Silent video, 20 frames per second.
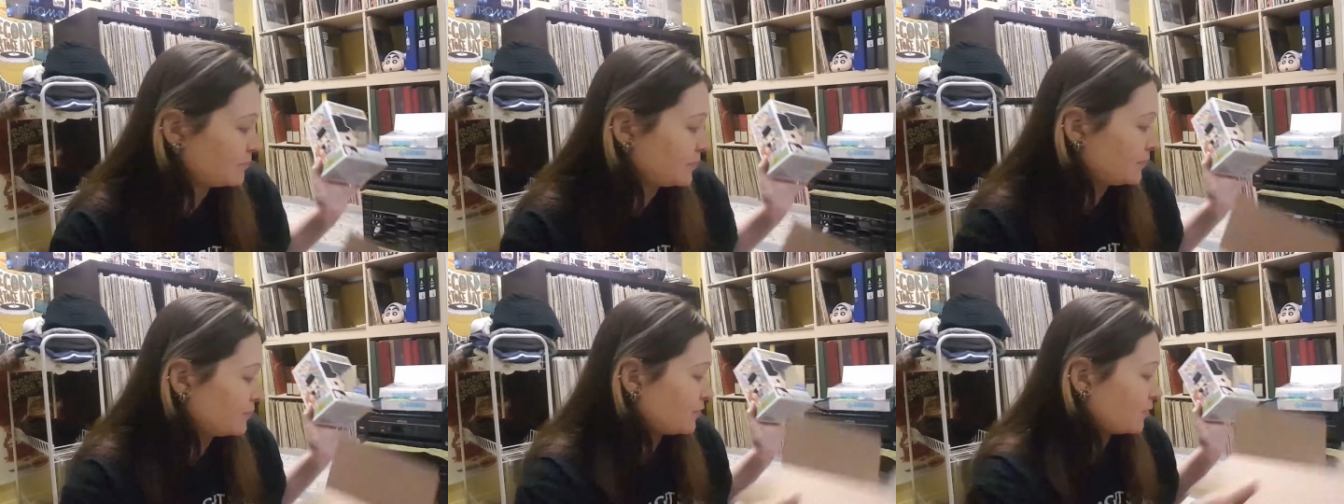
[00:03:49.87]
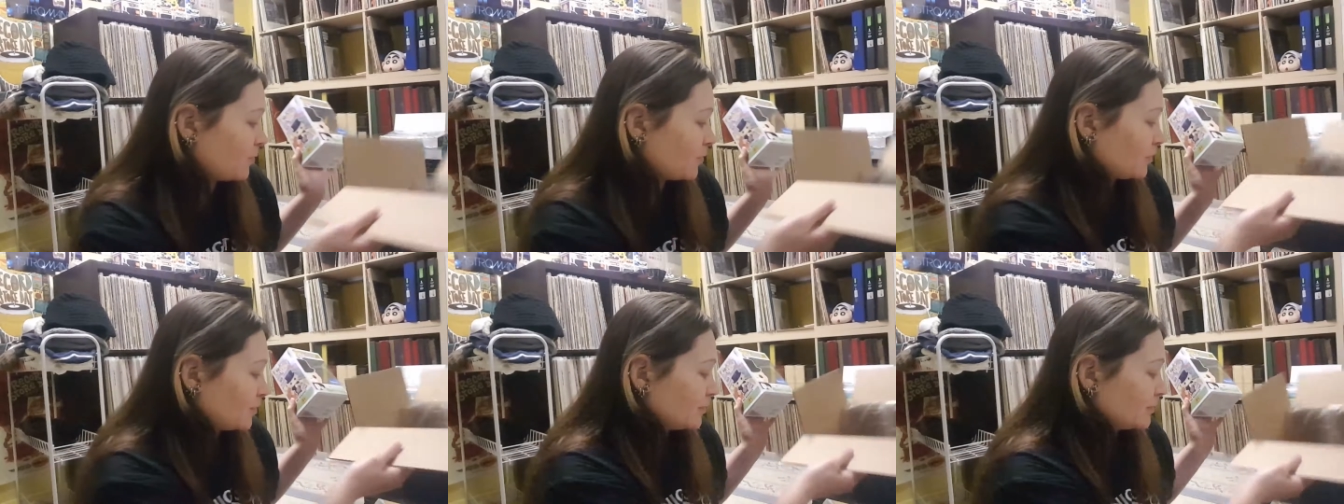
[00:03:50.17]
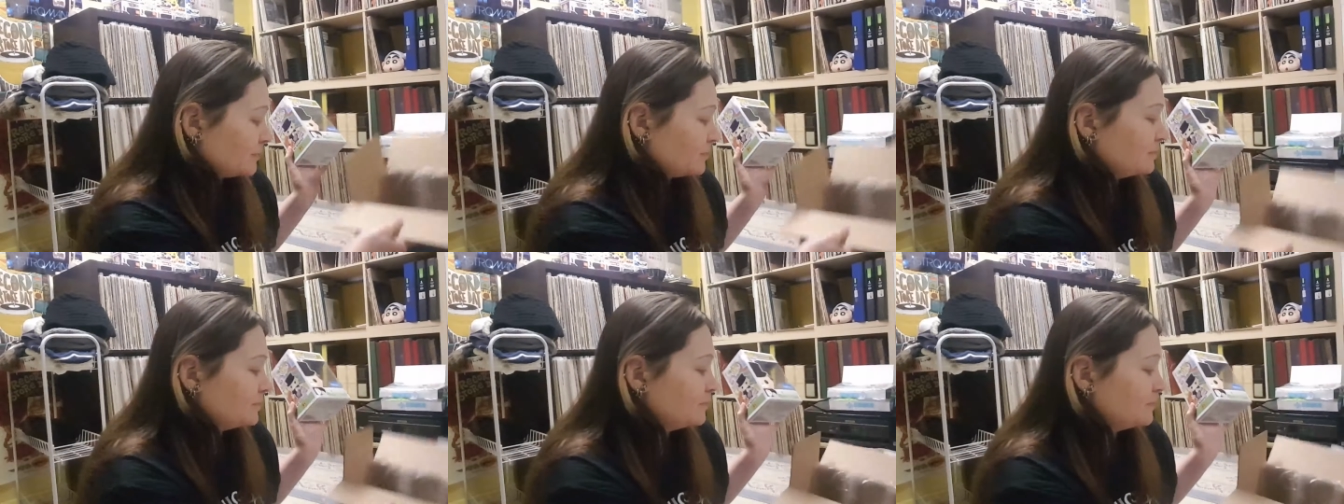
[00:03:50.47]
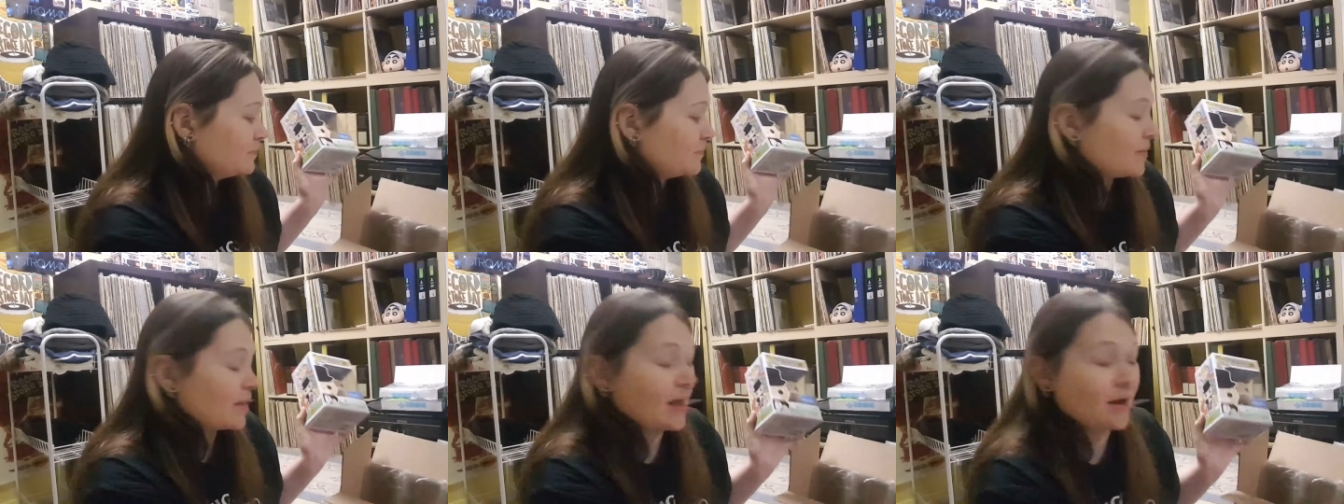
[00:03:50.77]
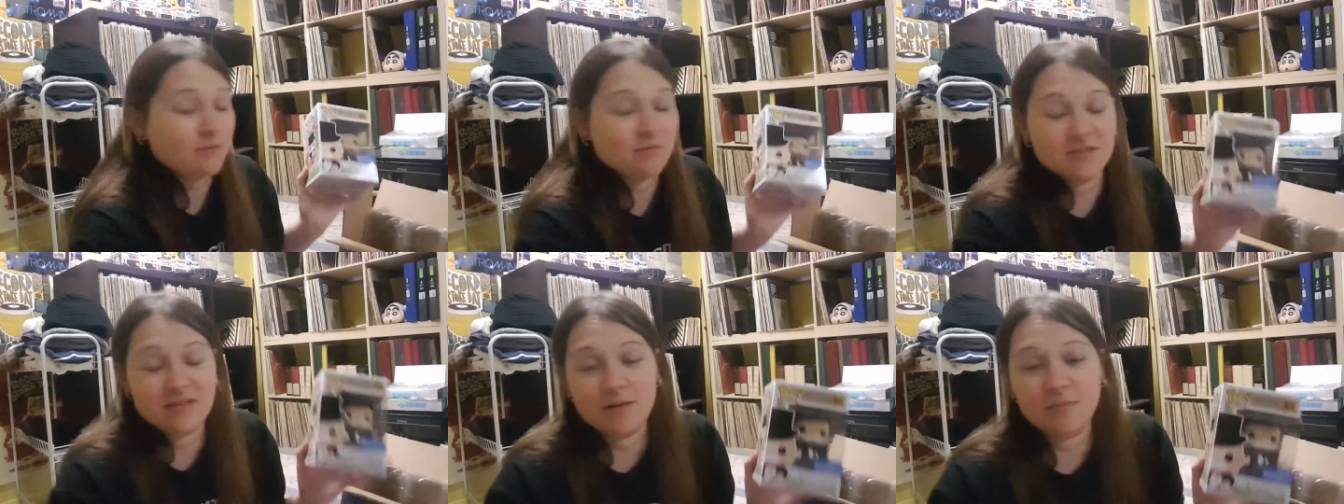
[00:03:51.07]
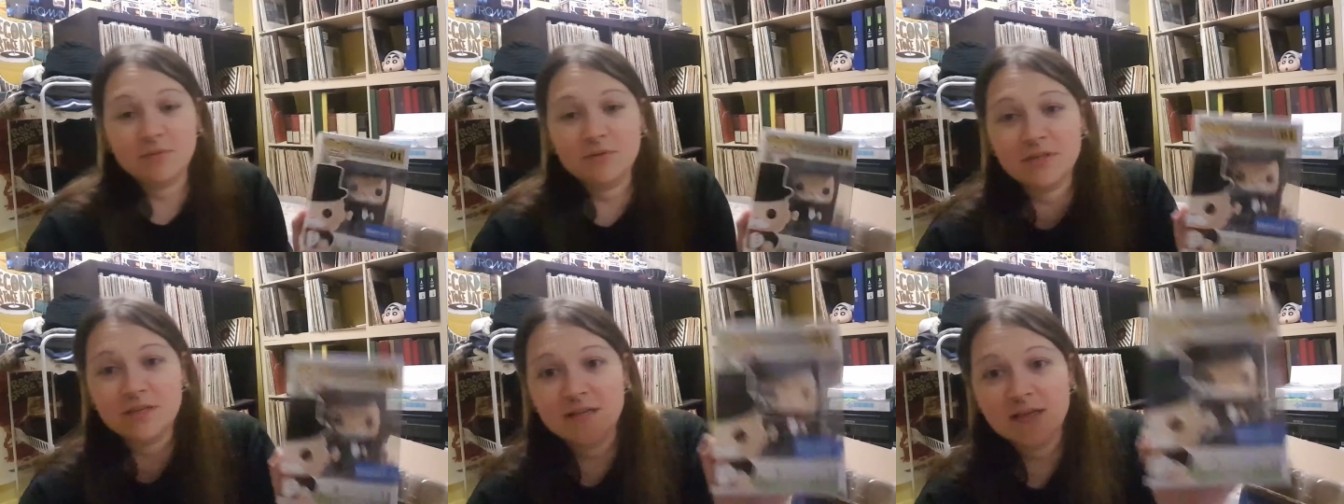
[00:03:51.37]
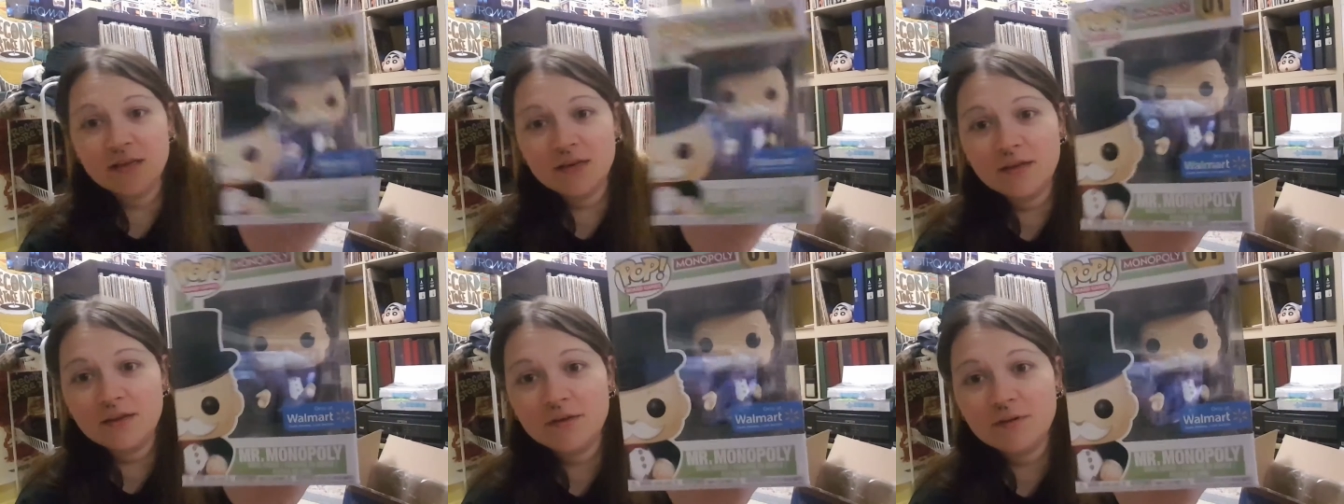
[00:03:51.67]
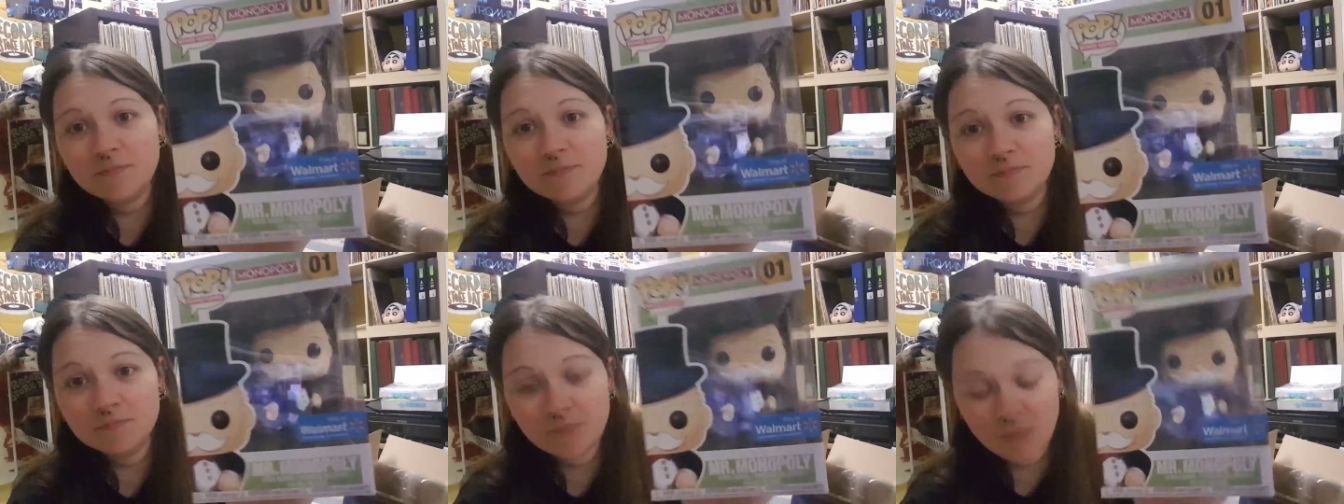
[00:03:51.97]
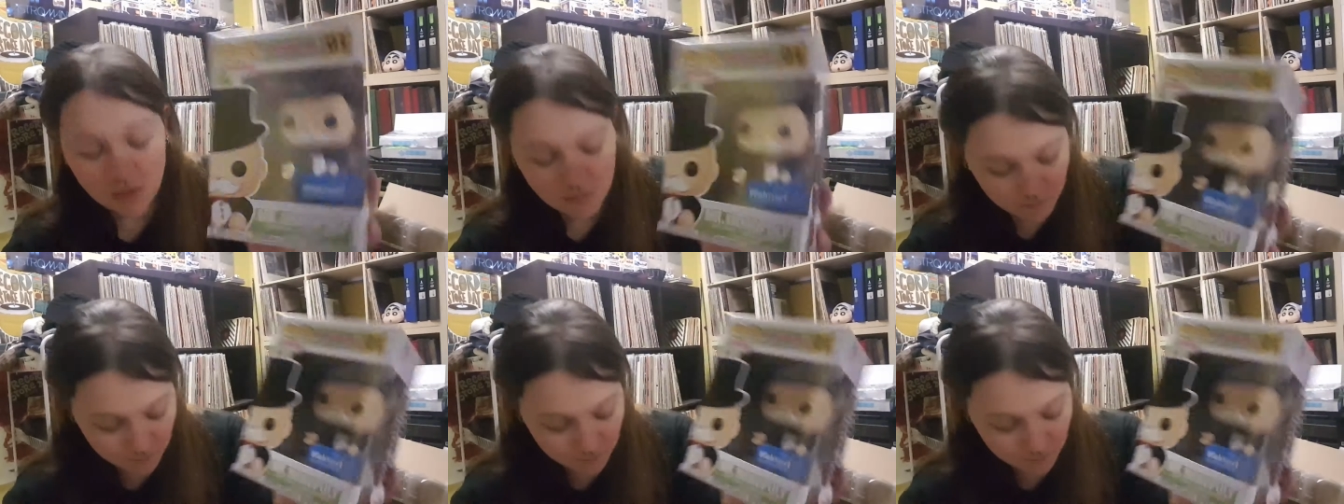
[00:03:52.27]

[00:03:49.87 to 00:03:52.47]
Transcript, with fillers: before I was able to get him.